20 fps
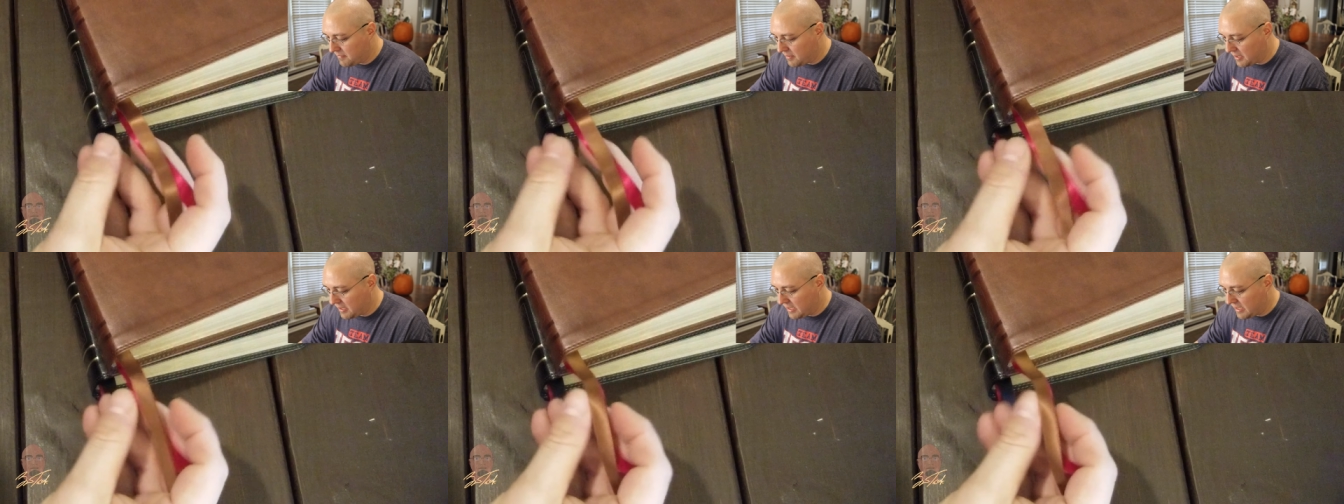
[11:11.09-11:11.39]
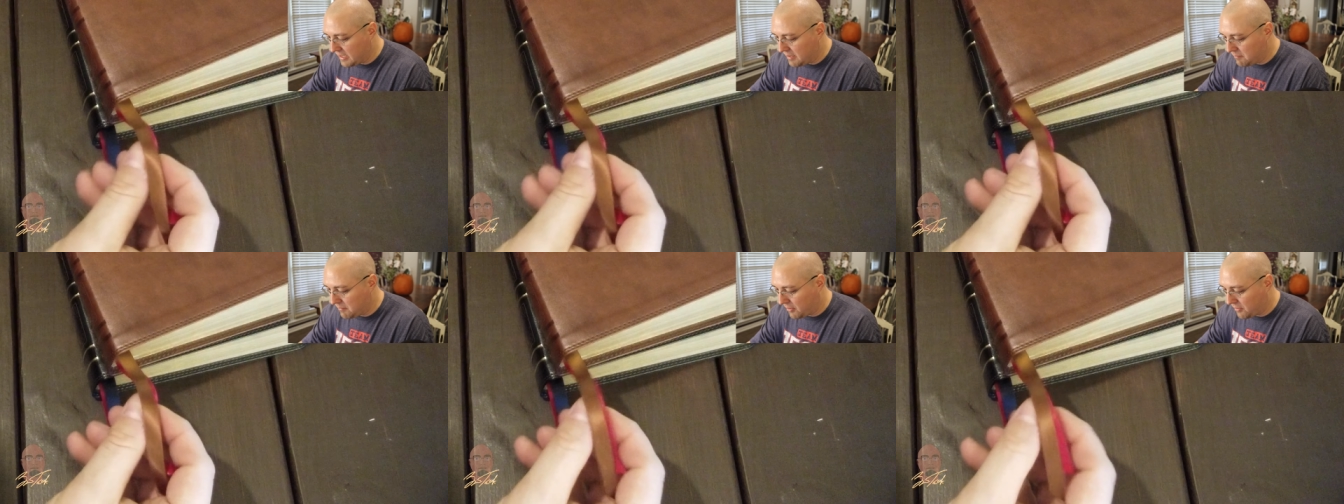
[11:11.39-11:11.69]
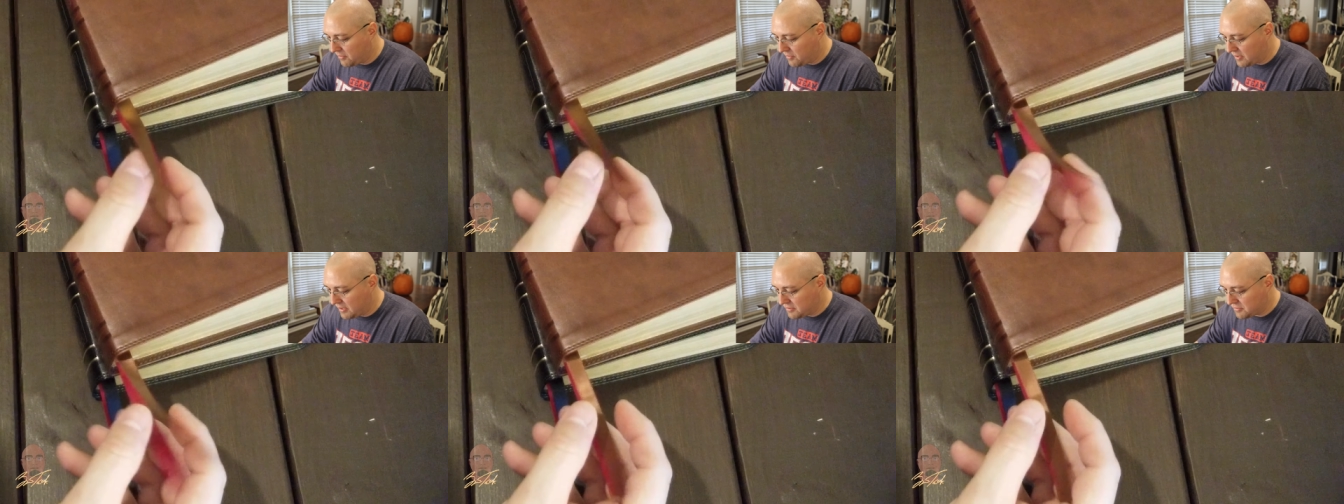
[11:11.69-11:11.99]
Again,
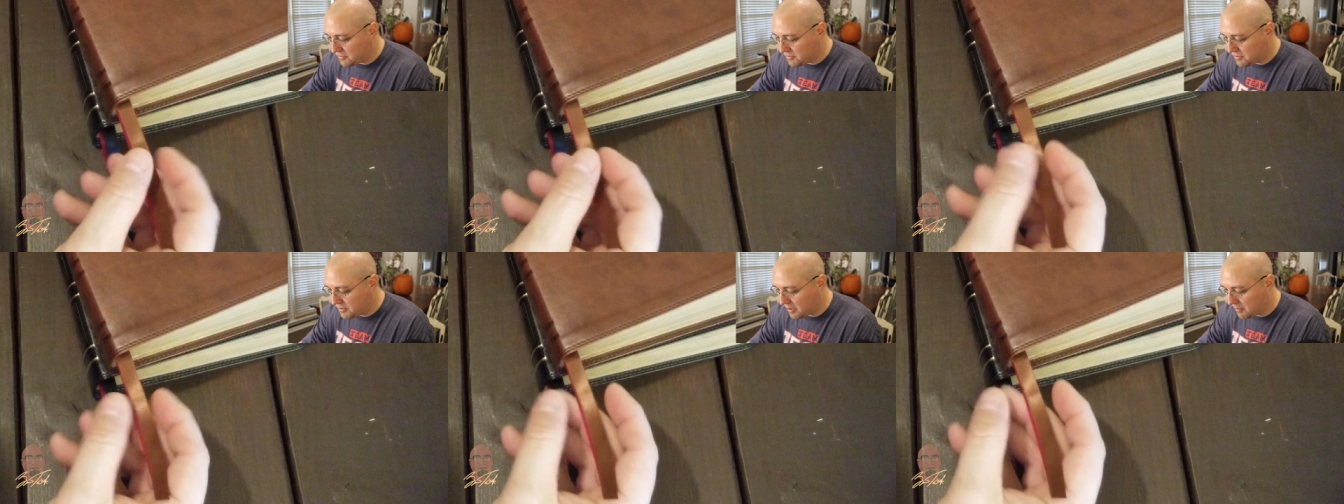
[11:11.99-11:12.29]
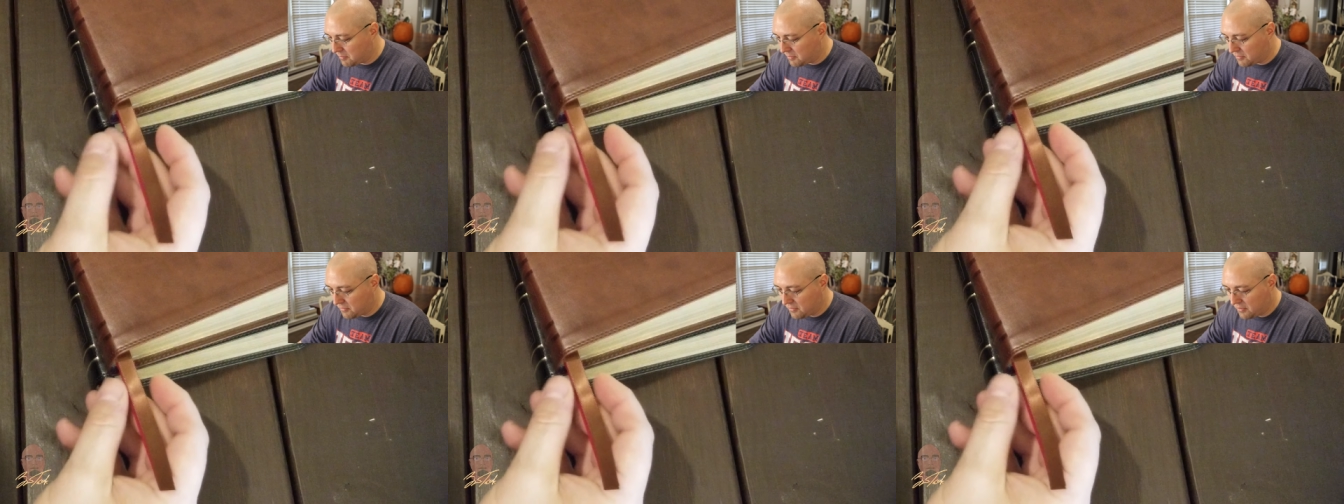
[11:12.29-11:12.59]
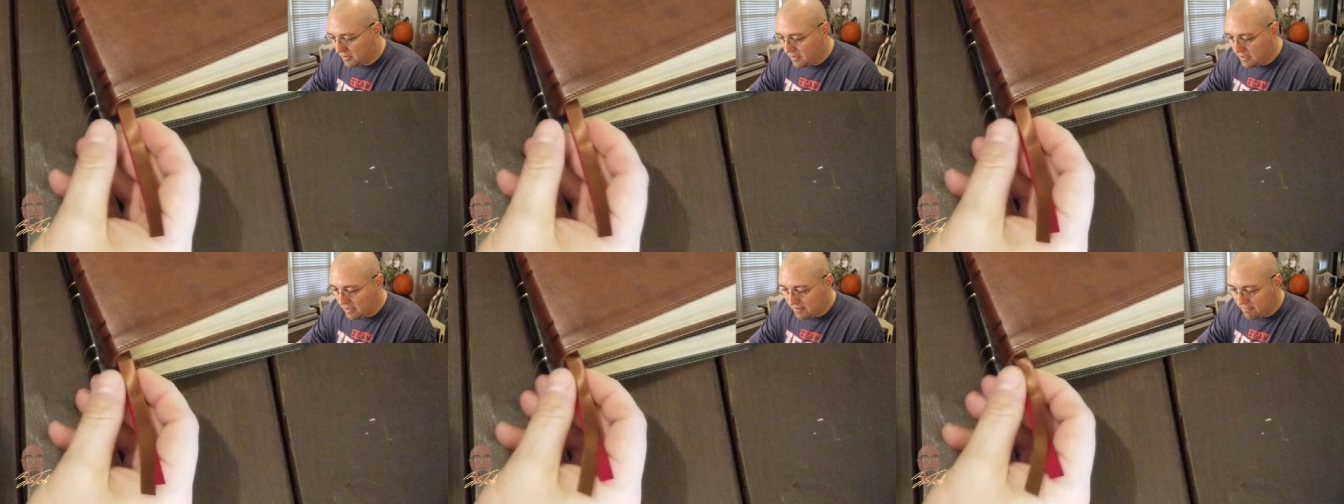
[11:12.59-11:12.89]
both of these are
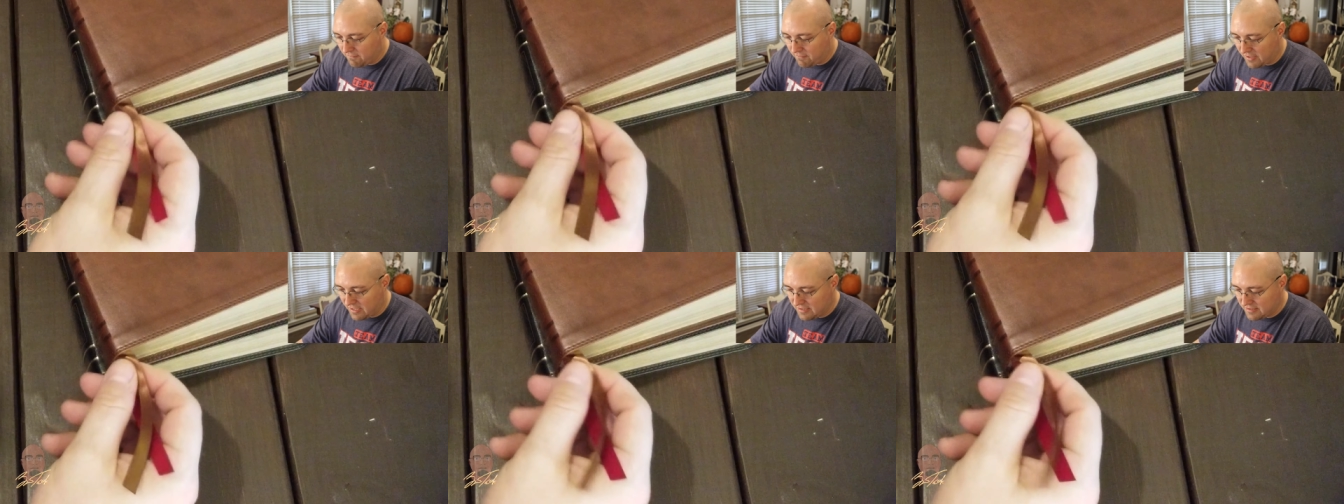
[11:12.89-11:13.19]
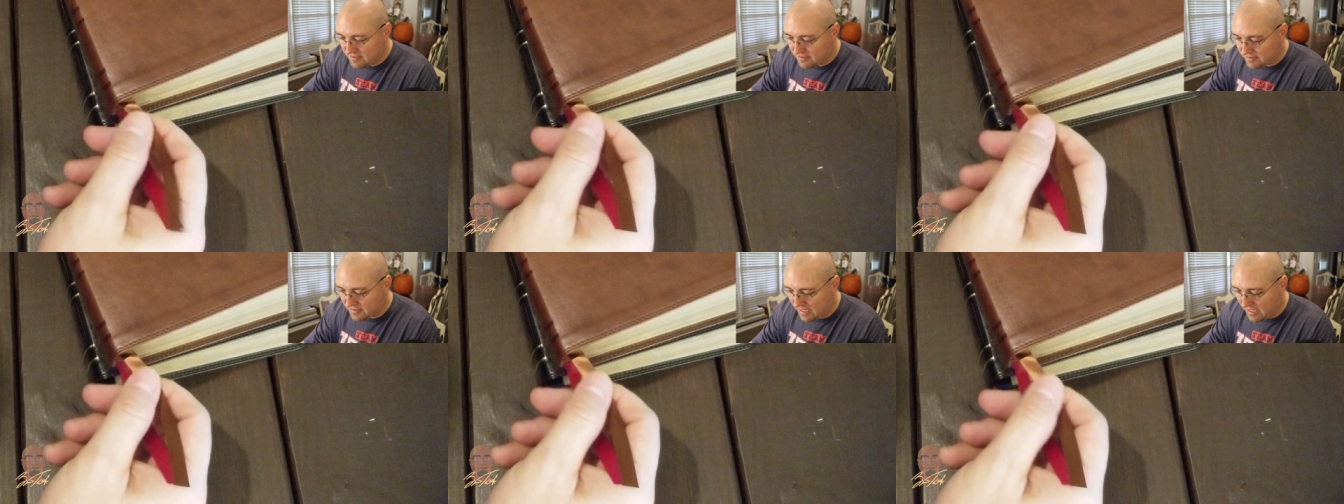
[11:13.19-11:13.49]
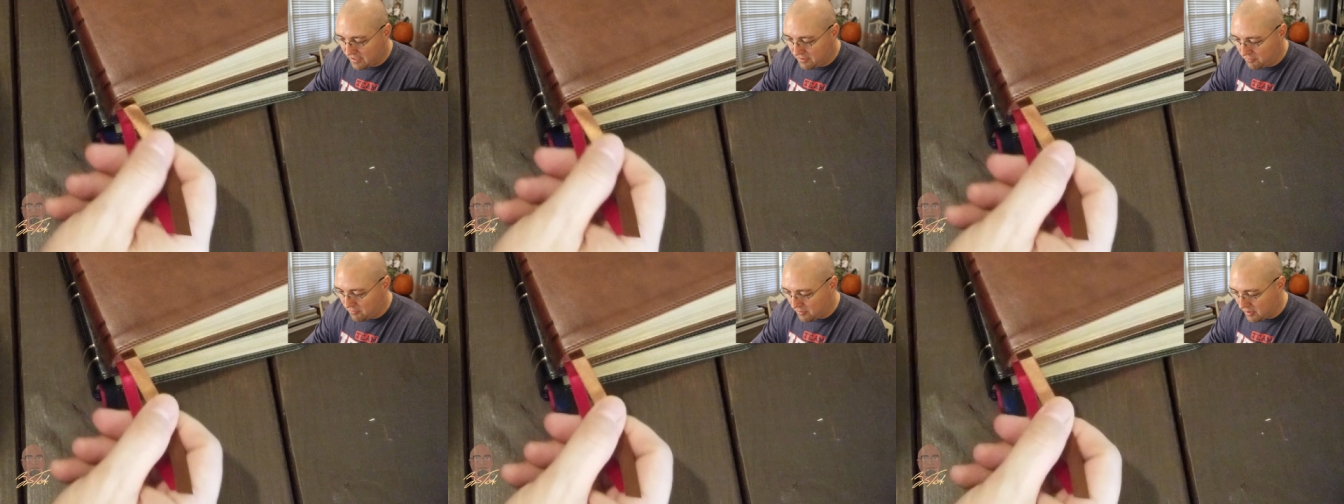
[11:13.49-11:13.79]
double face
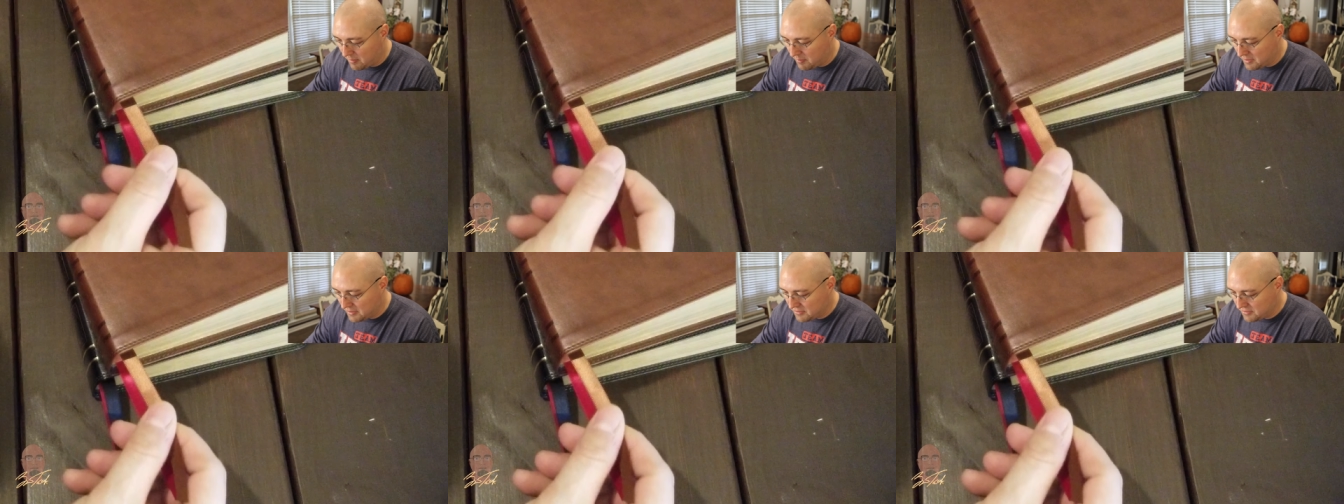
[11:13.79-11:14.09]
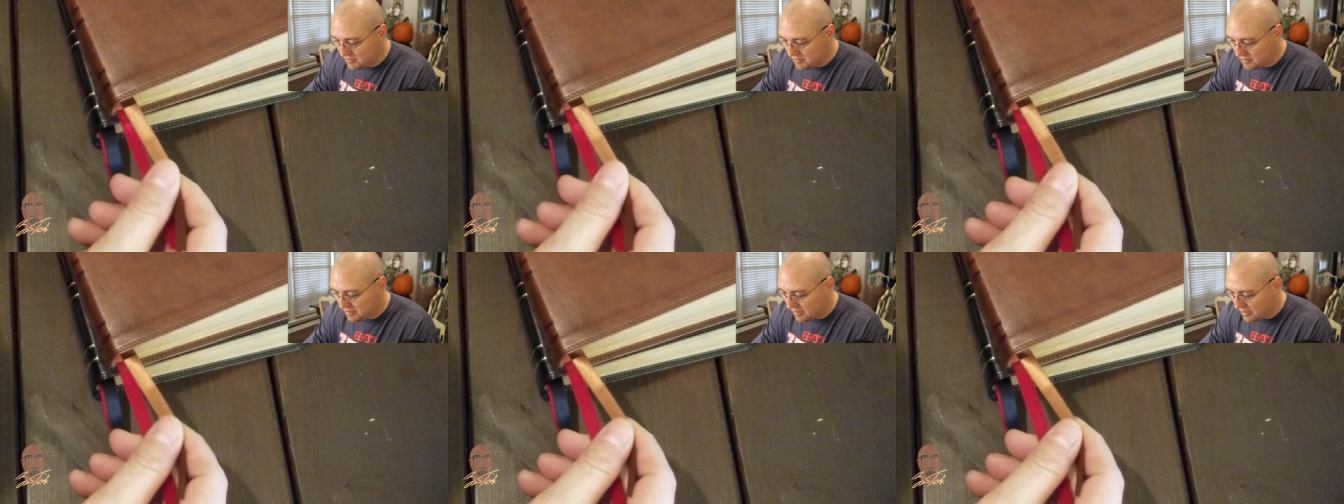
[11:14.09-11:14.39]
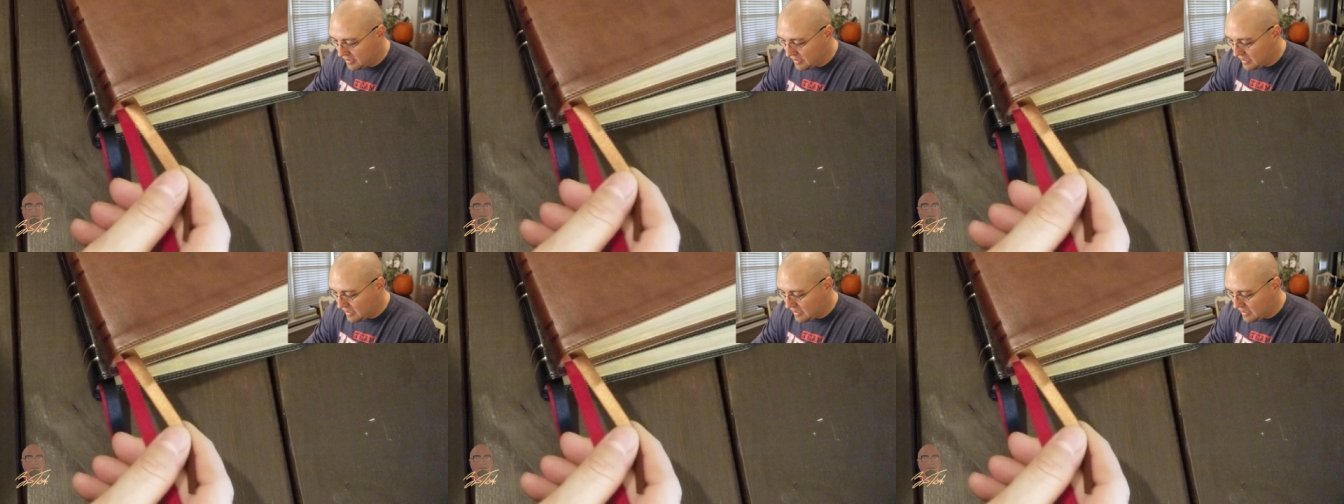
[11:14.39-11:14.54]
satin ribbons.